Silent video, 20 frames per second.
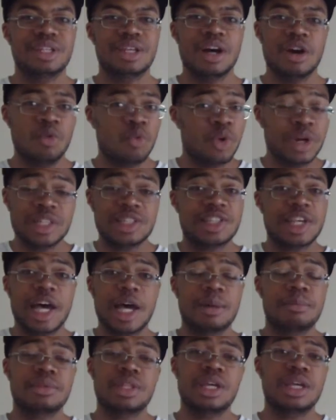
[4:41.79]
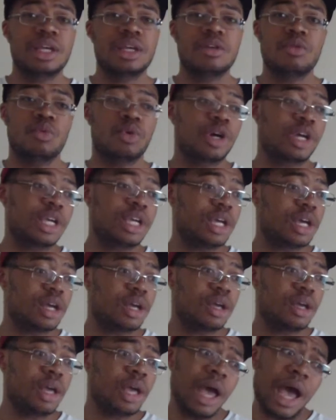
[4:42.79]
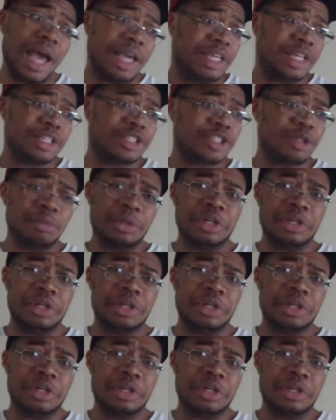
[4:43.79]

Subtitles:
A one-time thing where I guess I'm